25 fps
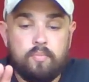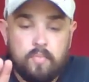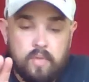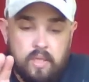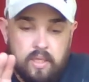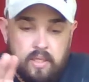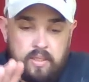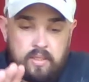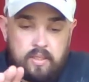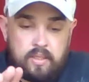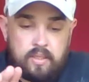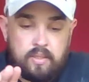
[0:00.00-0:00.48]

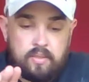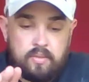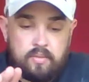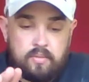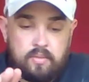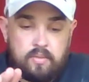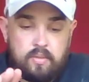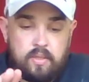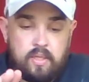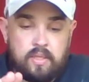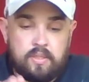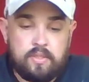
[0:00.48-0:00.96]

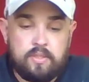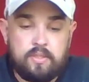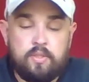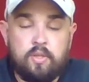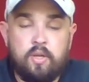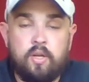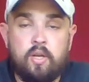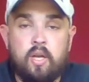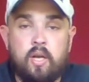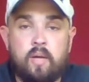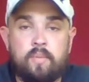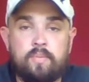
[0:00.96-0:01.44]
it
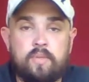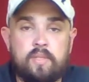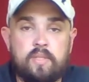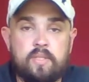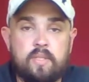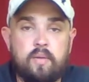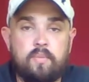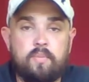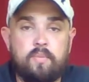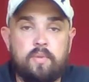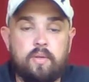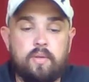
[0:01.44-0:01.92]
stood up to
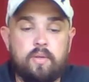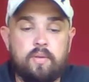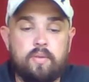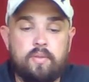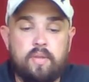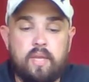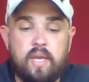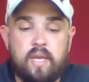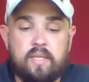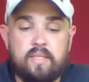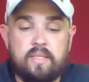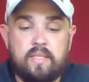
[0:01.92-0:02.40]
some of the
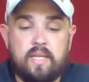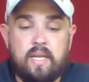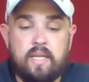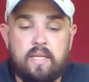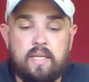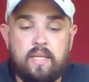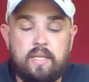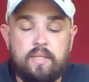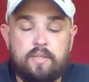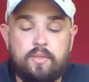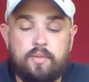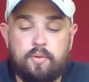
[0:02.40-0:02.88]
things that I
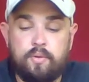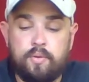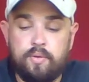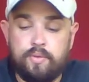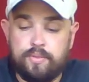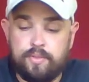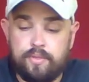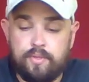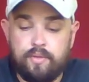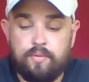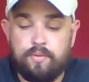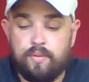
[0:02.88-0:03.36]
did to
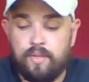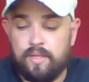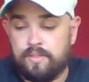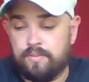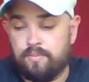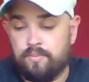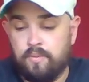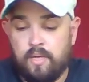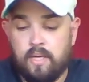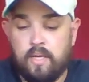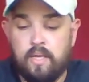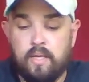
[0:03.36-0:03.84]
it, so
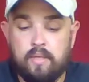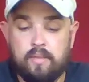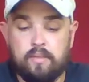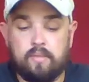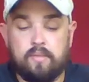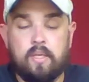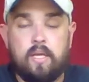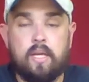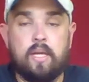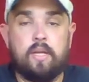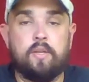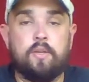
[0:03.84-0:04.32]
that's why
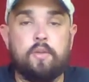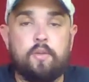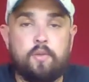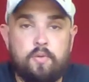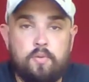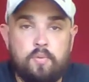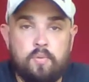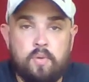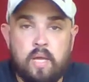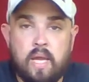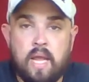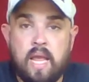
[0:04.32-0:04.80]
I
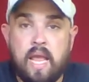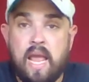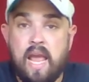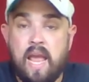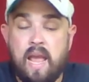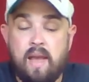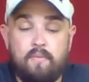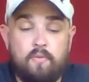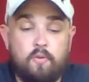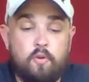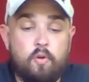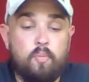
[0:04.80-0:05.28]
do
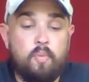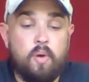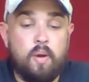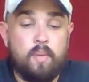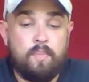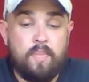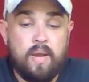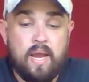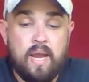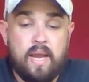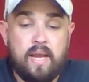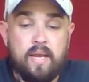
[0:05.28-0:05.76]
have it on my
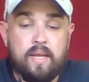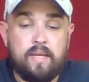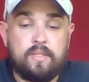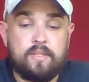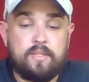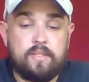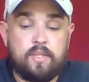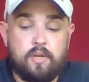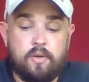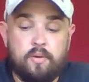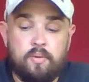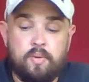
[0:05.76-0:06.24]
bag.
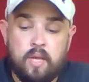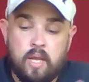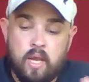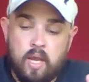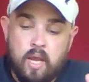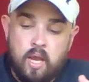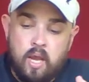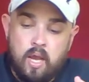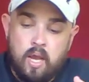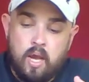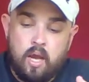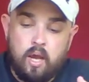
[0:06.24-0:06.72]
So
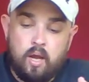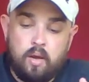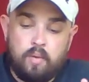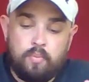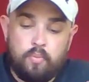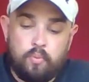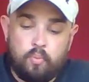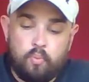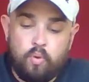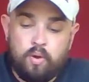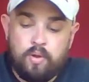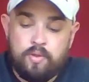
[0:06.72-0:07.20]

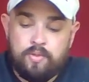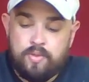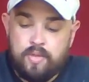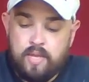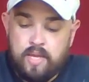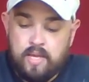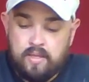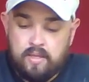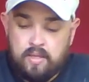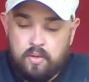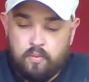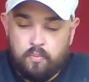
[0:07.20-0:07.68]
the one
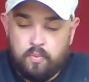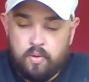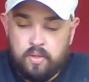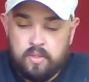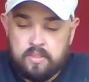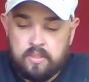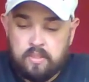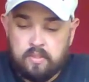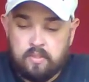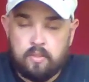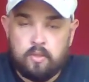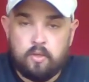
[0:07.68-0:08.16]
thing that
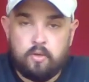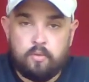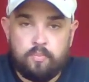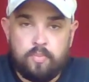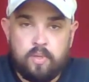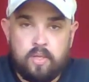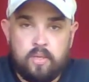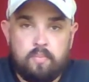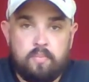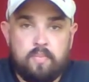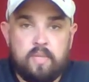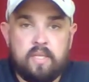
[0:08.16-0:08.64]
was a little
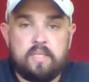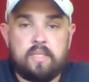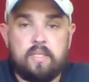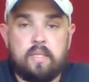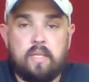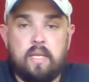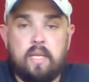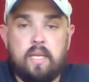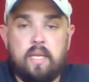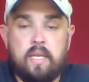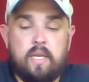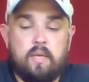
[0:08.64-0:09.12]
bit
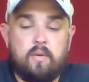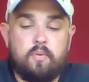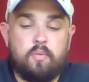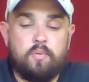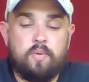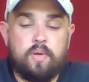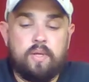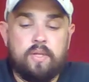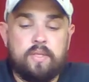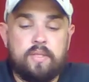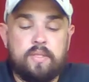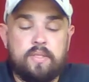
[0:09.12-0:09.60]
misleading
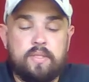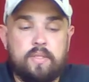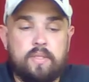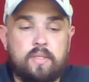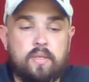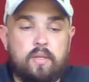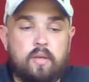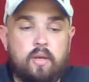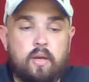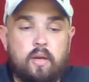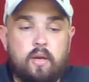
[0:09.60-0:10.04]
was